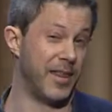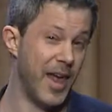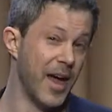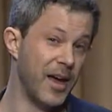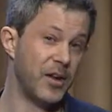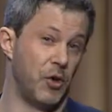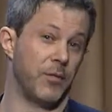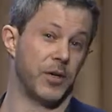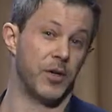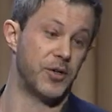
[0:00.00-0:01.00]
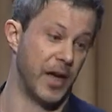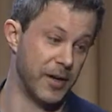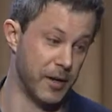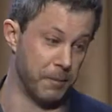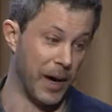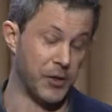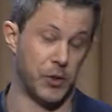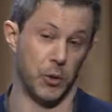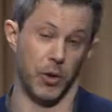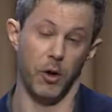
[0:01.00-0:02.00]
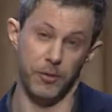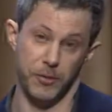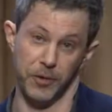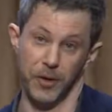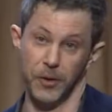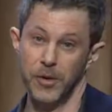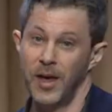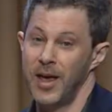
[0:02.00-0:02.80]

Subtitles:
that, you have to understand combined sewer overflow.